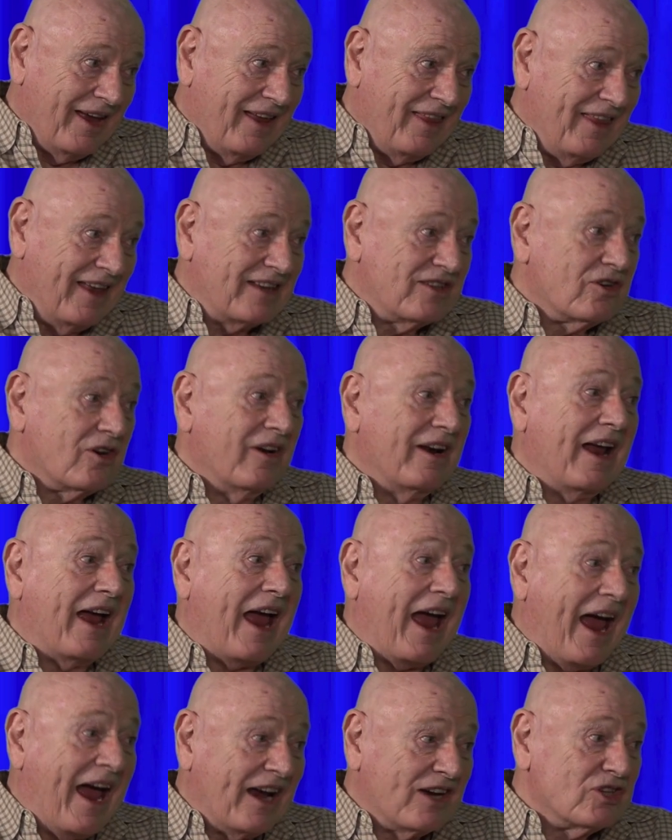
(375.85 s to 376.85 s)
that's going
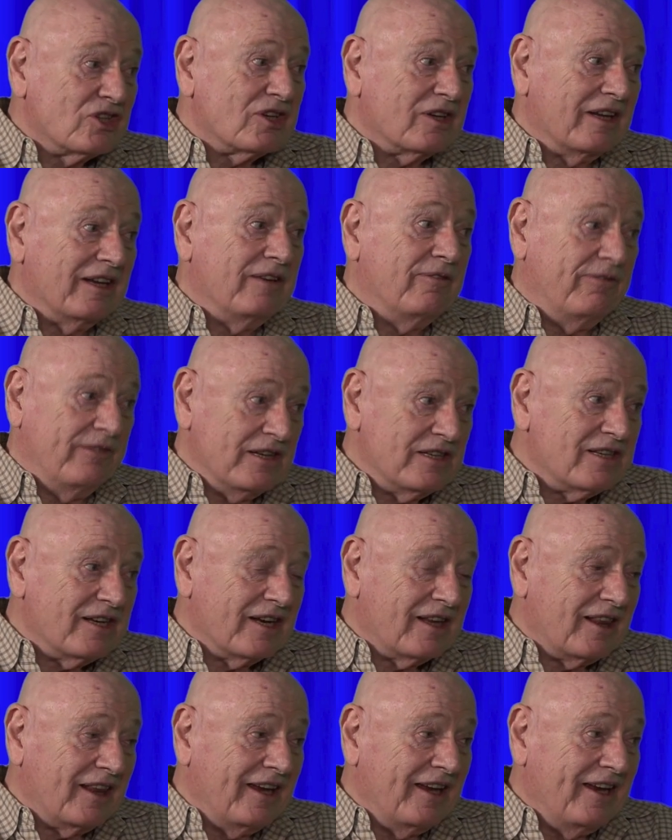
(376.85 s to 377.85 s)
to actually
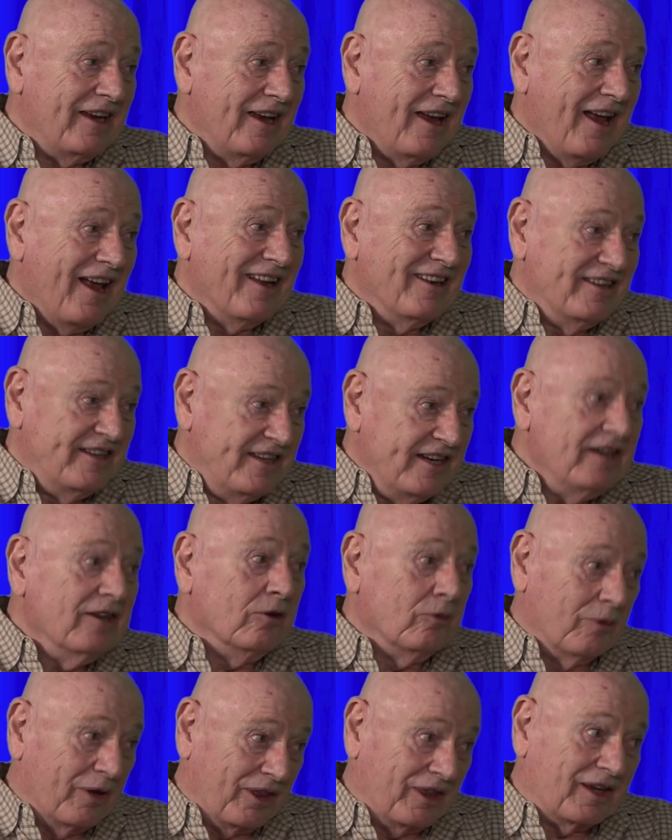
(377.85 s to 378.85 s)
physically
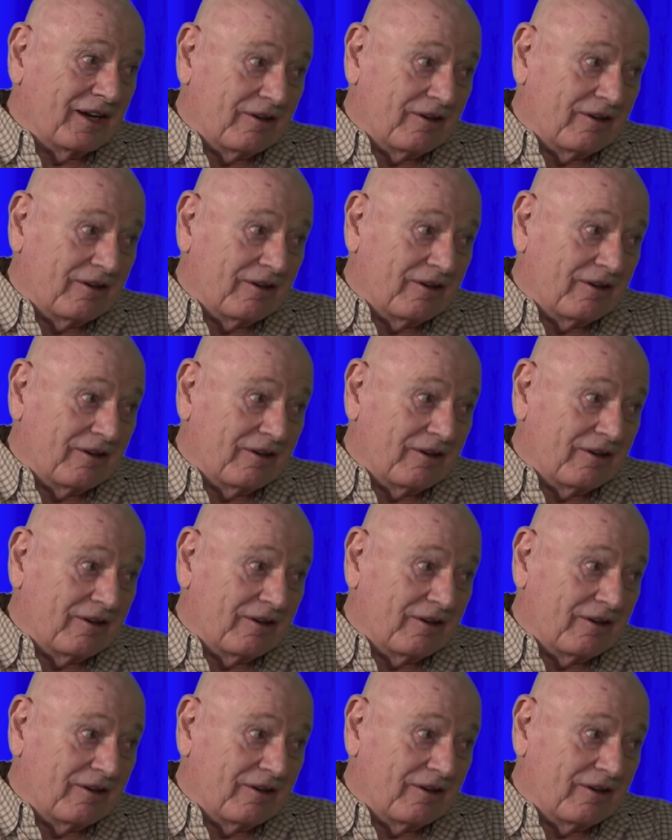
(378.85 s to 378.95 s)
deal with the